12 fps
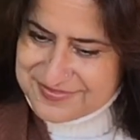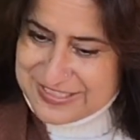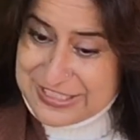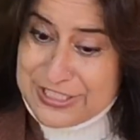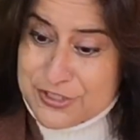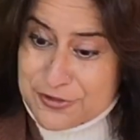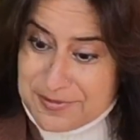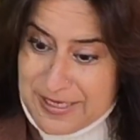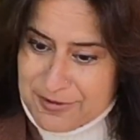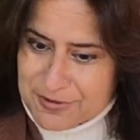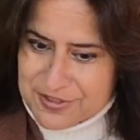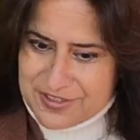Seat of
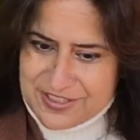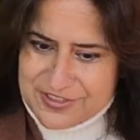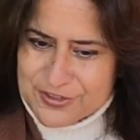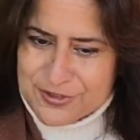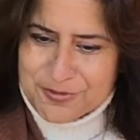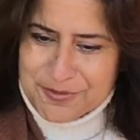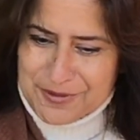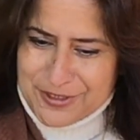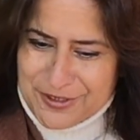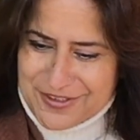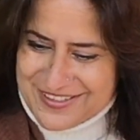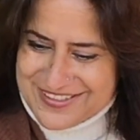power. And you know what we
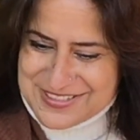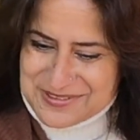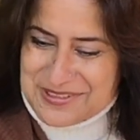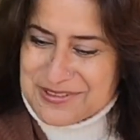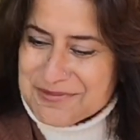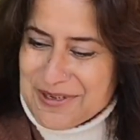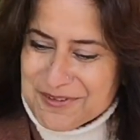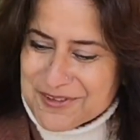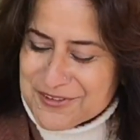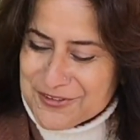got on seat of power?